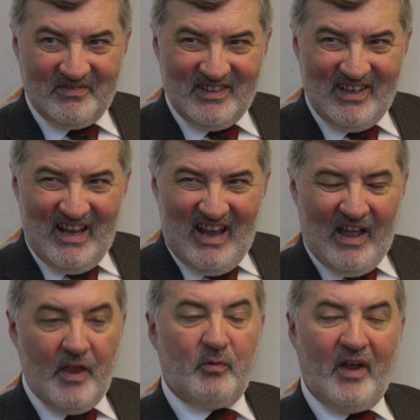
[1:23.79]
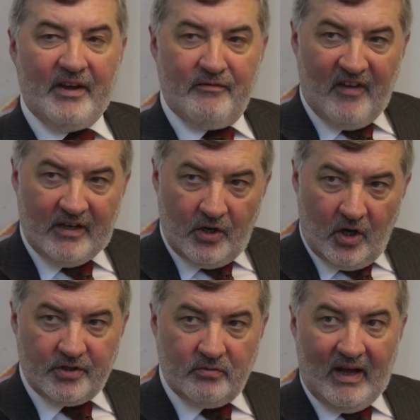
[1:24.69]
Mm-hmm. And therefore we had to find
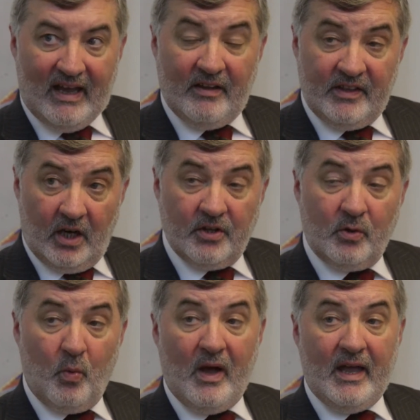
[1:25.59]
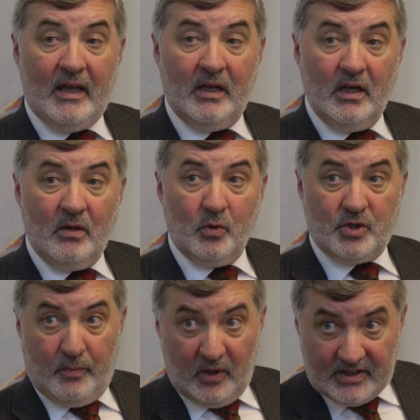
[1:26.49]
another way, and the other way
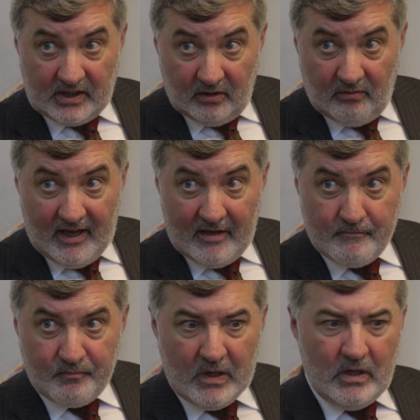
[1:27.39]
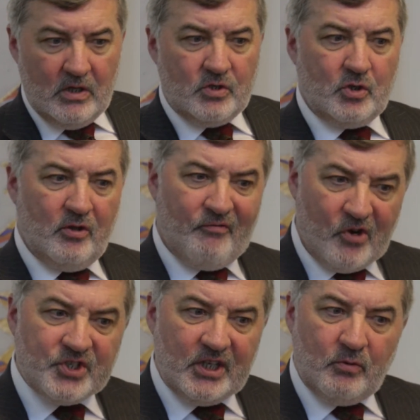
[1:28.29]
was a political way. So the
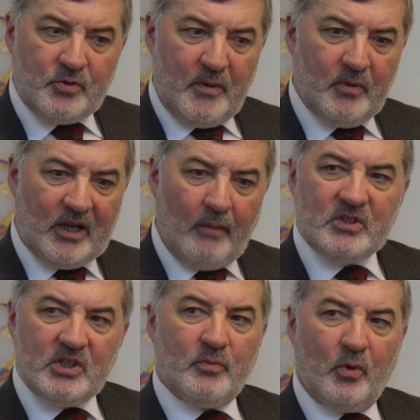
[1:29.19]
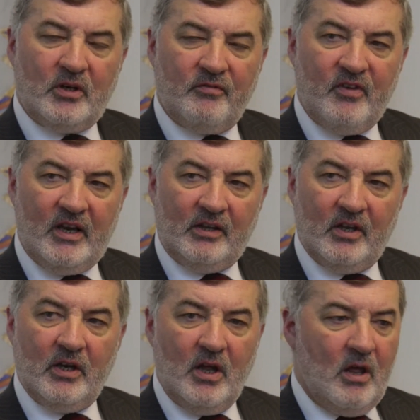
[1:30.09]
first thing was people coming to the point of feeling
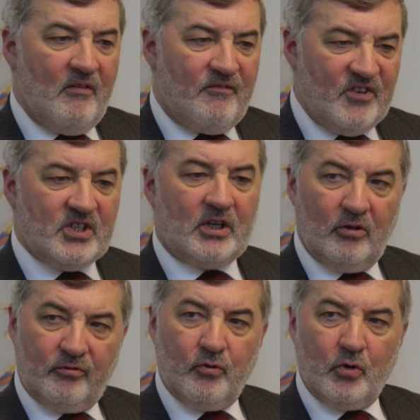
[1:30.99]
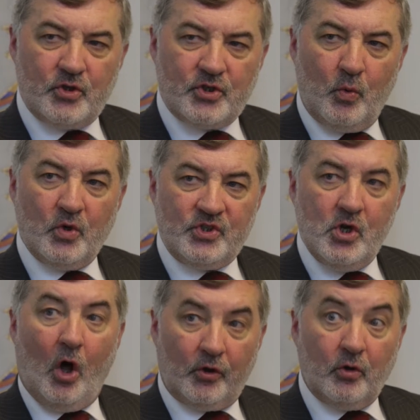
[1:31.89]
that physical force was
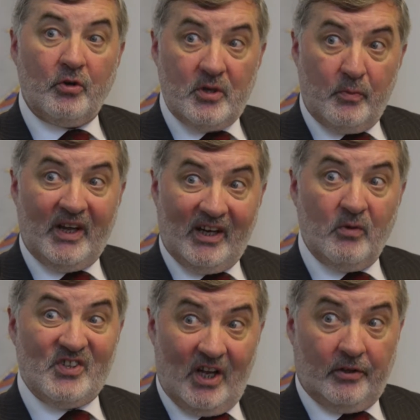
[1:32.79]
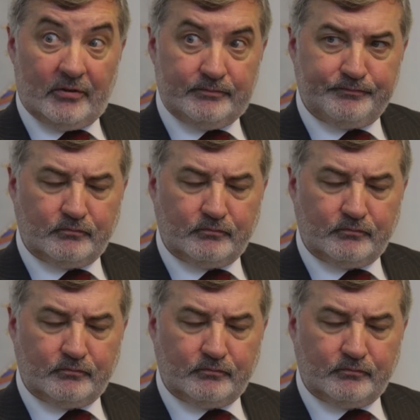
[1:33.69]
not going to bring a result.